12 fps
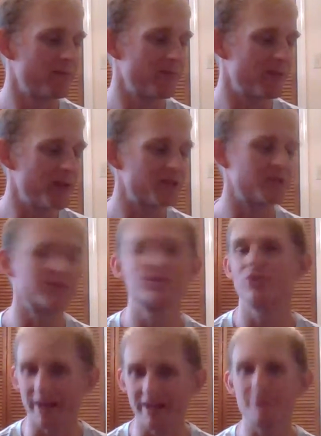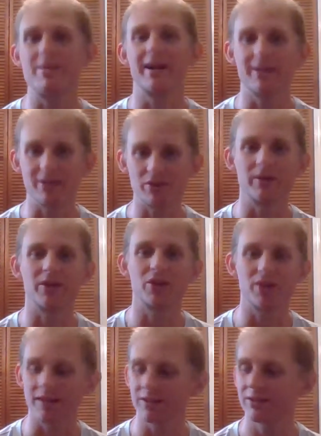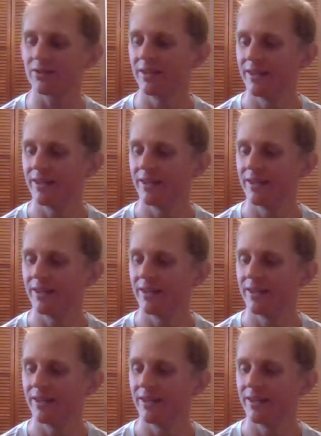he's trying to get back in the swing of things.